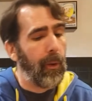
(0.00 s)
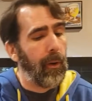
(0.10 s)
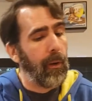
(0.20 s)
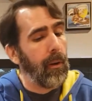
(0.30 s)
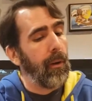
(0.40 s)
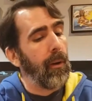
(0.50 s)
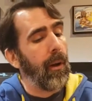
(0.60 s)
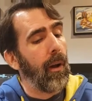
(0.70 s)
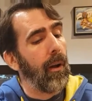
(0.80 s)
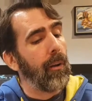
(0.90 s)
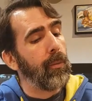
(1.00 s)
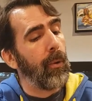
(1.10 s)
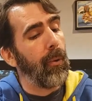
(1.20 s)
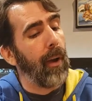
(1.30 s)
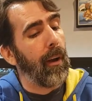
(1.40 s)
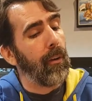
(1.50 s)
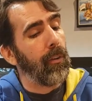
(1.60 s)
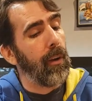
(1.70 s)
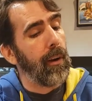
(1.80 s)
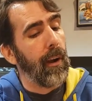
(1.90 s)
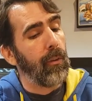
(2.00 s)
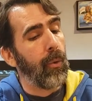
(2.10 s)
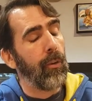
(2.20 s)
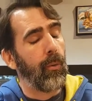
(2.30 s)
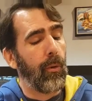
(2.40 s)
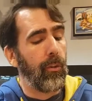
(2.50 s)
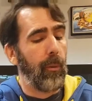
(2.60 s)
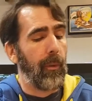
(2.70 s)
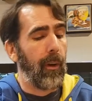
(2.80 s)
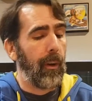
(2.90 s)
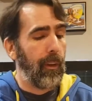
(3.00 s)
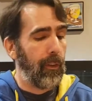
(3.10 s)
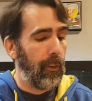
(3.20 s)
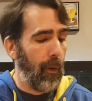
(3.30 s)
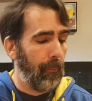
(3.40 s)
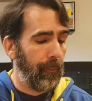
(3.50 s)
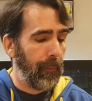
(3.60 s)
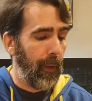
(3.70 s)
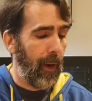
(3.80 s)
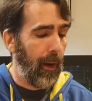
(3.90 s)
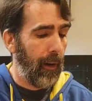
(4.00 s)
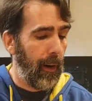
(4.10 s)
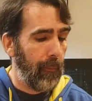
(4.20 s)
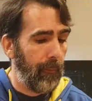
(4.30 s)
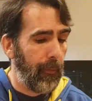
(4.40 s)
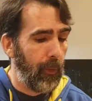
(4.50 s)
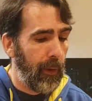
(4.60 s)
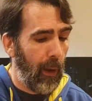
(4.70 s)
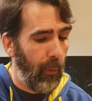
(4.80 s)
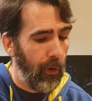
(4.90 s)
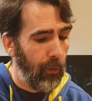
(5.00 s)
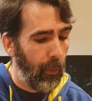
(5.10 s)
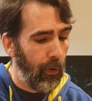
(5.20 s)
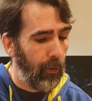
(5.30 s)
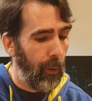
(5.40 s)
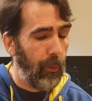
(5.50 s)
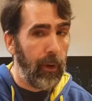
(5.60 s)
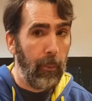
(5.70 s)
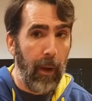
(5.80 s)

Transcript: But let's pull it out. I'll show you guys. Words of Worship. There it is. So, all right. So you got Words of Worship, where you're